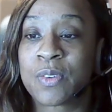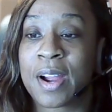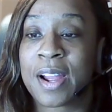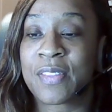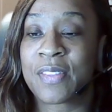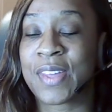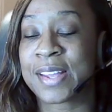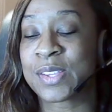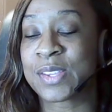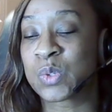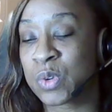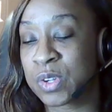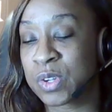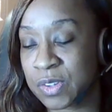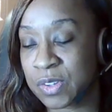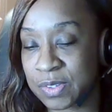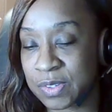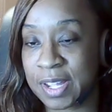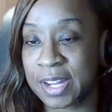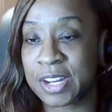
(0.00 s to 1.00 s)
That's where they're
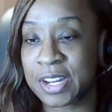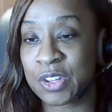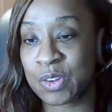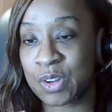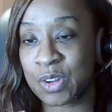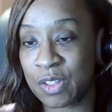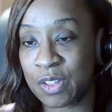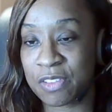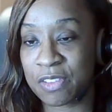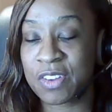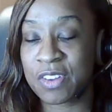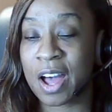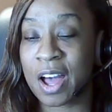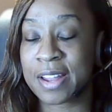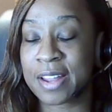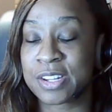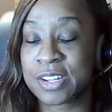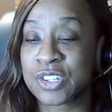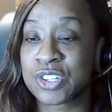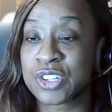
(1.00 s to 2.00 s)
letting you know they've gotten
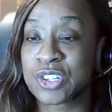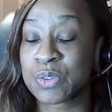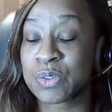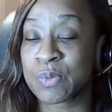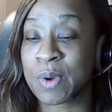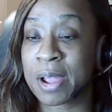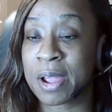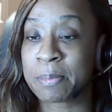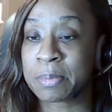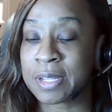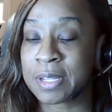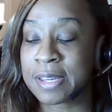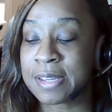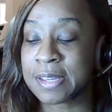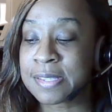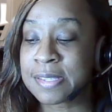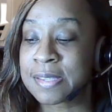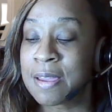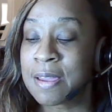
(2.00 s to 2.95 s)
into the right place.